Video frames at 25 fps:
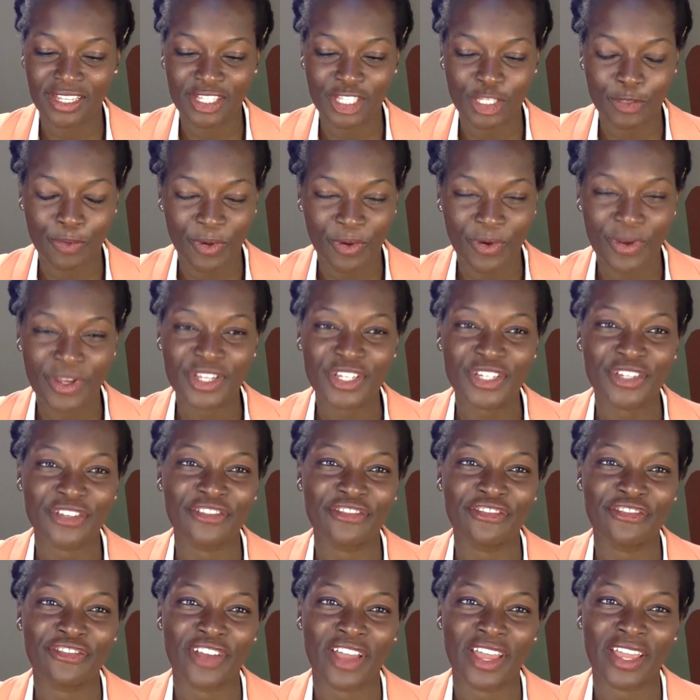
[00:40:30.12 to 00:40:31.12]
the
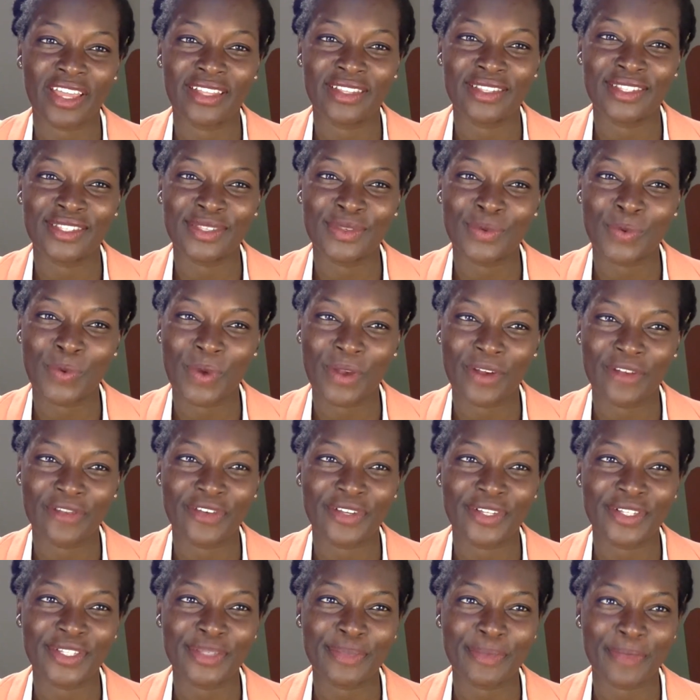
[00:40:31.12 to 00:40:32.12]
inspiration finds
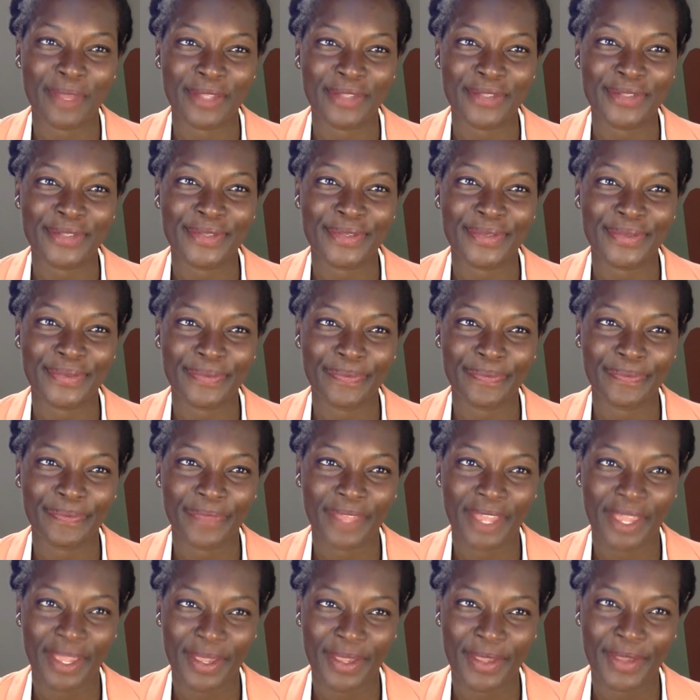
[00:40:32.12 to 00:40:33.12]
whoever it's meant to.
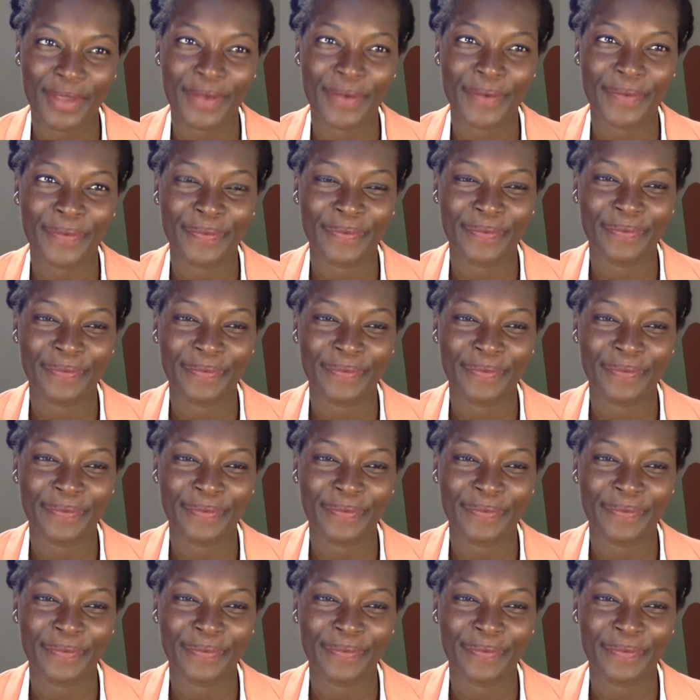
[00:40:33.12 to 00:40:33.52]
Thank you.